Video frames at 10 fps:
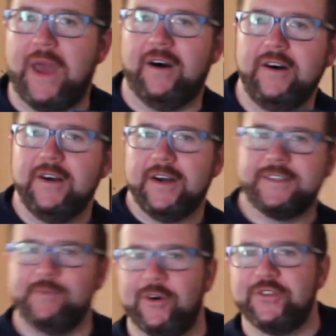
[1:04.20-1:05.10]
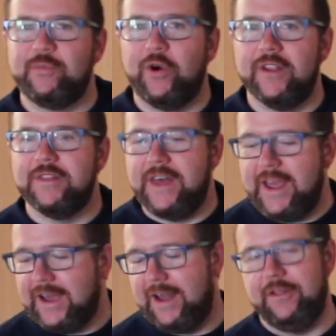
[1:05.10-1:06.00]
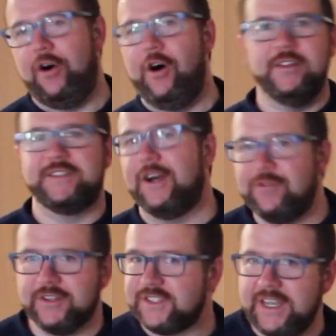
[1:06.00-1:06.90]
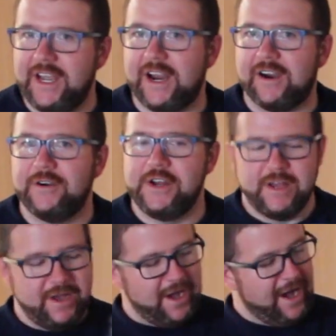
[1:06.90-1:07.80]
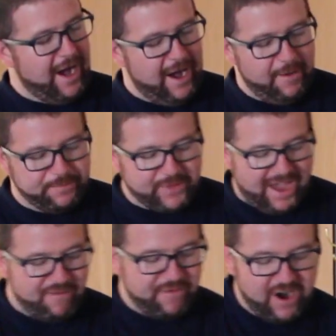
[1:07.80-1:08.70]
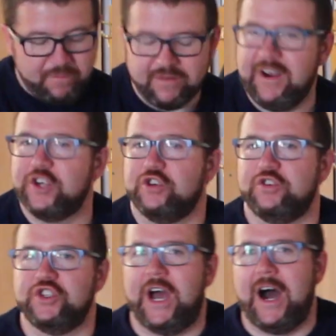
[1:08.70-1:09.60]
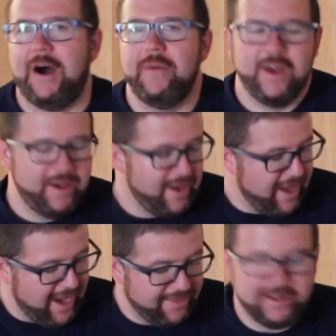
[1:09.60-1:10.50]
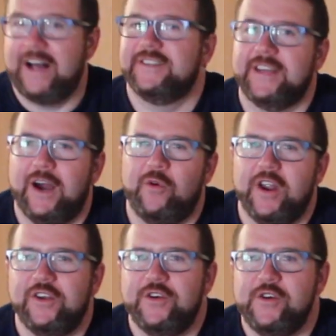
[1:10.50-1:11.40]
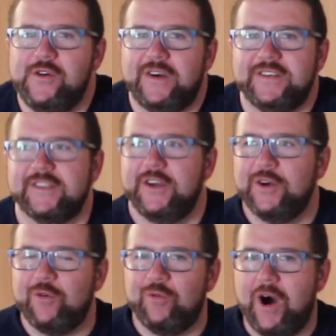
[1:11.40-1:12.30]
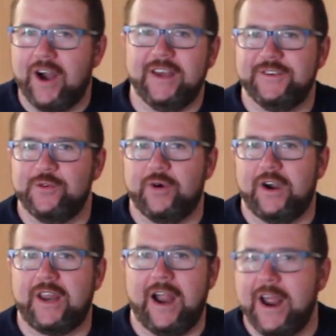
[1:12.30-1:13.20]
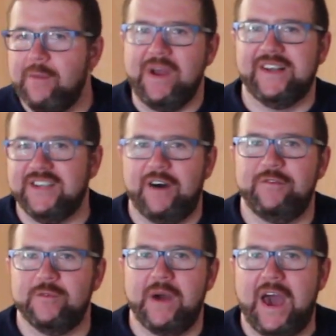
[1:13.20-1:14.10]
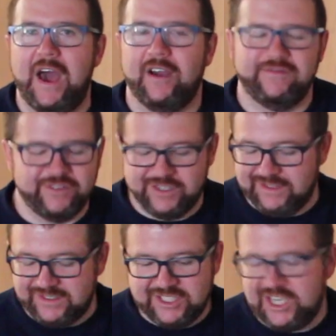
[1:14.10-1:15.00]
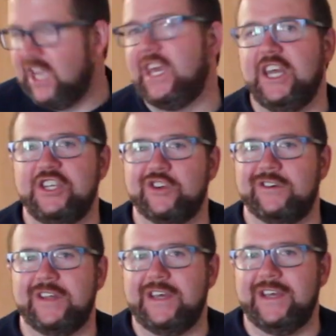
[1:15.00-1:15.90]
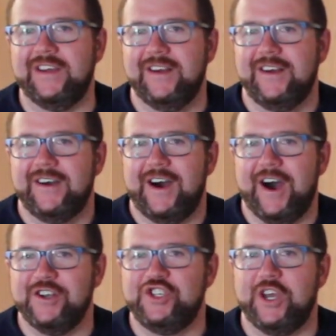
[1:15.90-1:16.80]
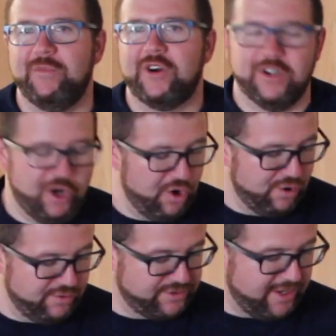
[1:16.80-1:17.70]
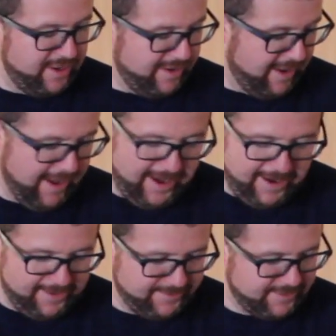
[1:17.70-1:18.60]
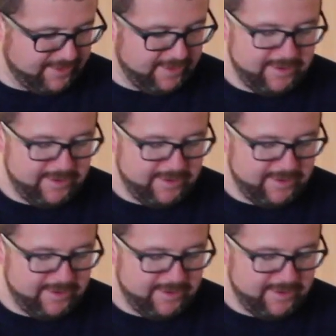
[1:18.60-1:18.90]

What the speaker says: pail. It's the most important thing out of all the stuff you'll see here. I have a very professional job, and the last thing I want to do is walk into work carrying a big duffel bag full of stinky, dirty gym clothes and